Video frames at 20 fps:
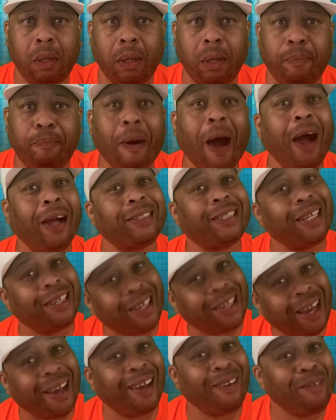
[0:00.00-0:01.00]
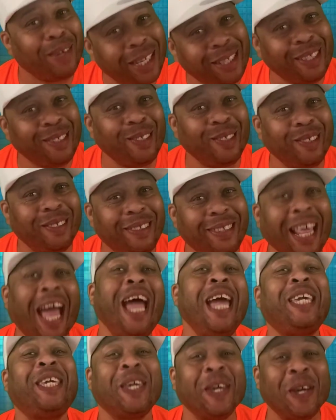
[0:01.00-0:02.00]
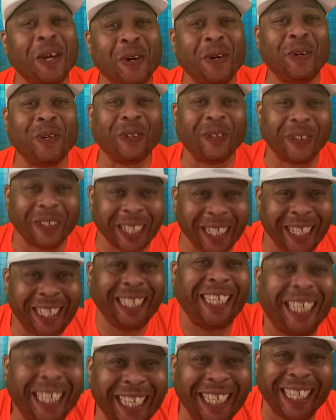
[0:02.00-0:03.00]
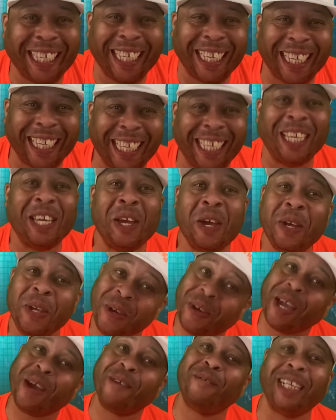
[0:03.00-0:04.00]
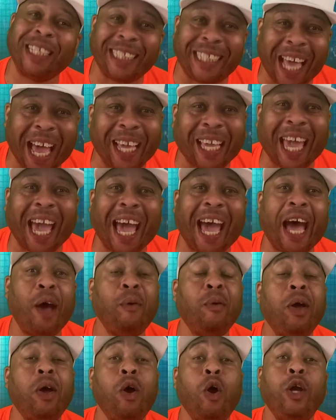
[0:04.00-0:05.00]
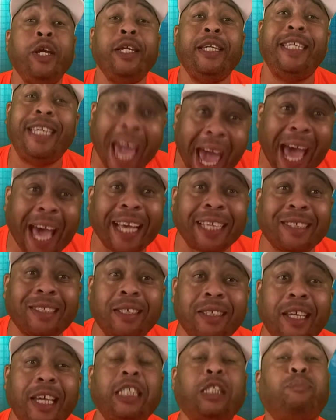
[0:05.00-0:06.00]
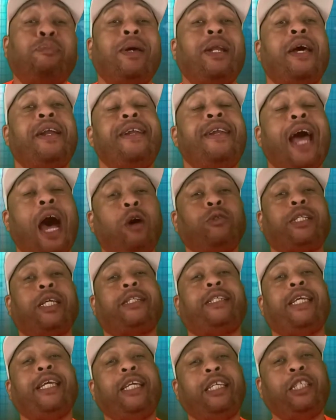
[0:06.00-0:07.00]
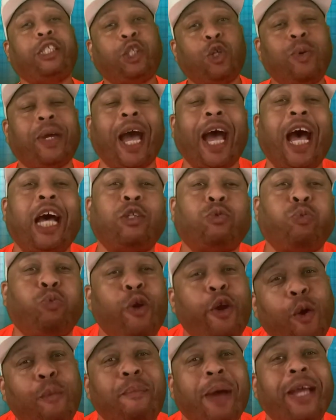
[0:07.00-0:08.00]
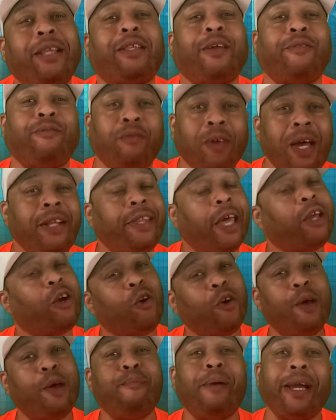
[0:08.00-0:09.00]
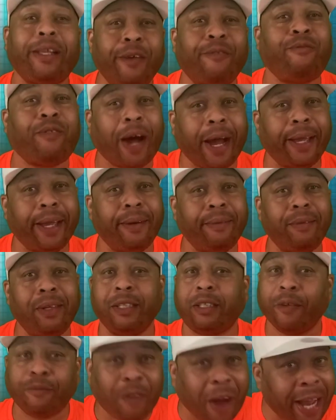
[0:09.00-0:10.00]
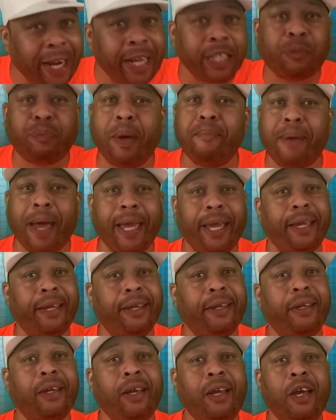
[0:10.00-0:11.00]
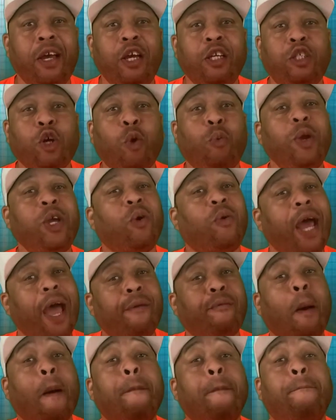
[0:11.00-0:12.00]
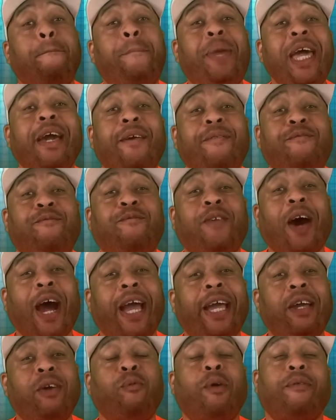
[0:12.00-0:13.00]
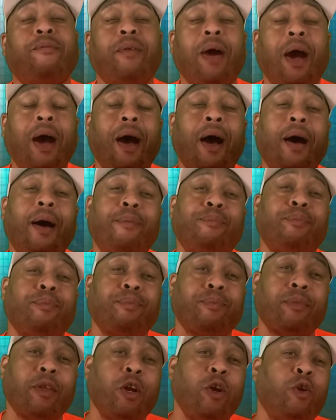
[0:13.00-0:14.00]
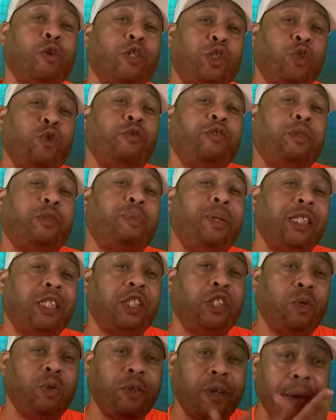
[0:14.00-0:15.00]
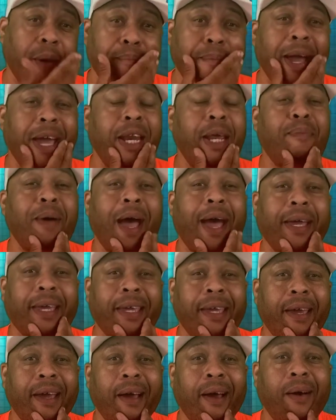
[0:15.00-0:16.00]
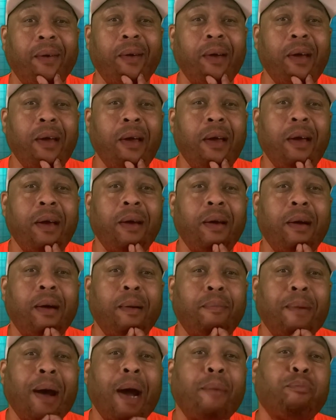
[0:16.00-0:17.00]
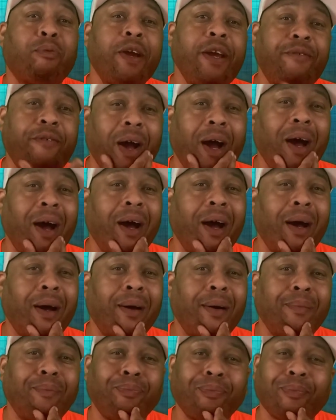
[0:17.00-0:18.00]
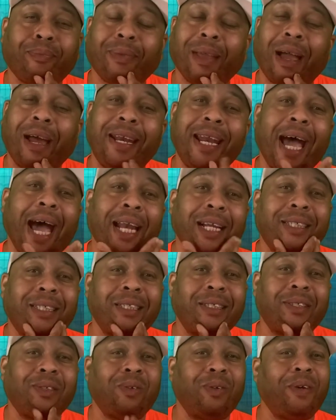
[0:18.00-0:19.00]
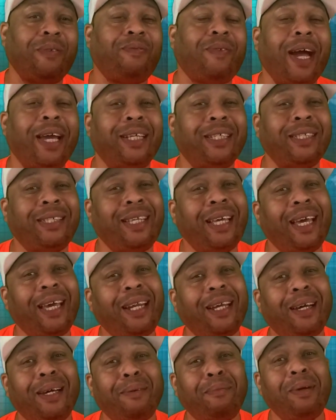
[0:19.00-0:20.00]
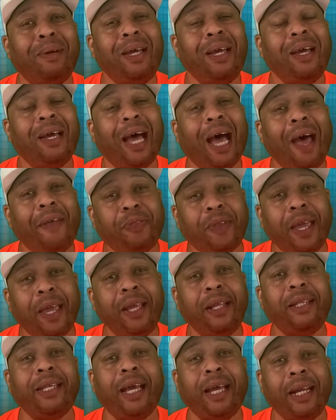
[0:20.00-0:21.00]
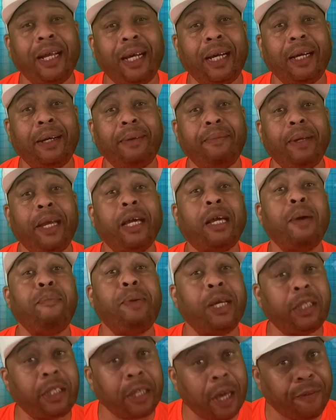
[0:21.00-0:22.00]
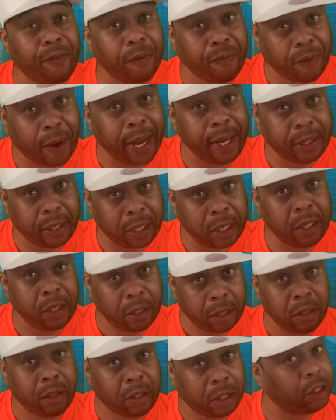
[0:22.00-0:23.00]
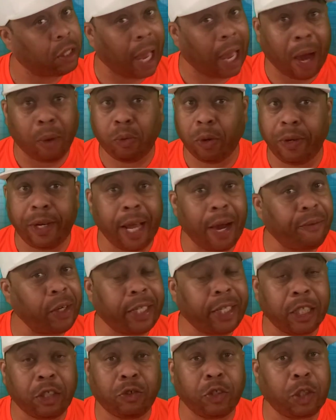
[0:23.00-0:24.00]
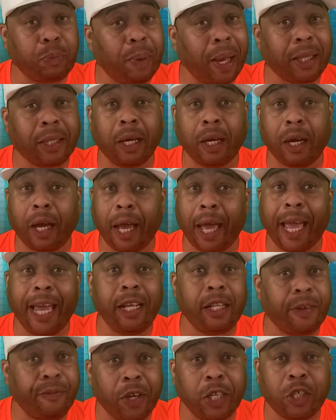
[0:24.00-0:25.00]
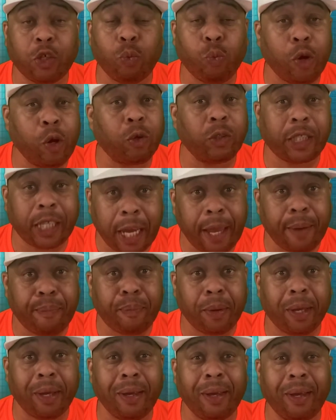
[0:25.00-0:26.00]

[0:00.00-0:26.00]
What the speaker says: Boxing God, thank you. You giving us that guy? Yes, it's been announced that these 2 guys will they're going to make the fight. The fight has been made. So we're going to have a big fight with Earl the Truth Spence Jr. and Manny Pacquiao. My brief analysis on the fight is that I think that it could be a tougher fight than it, because I would never disrespect the 8th division world champion.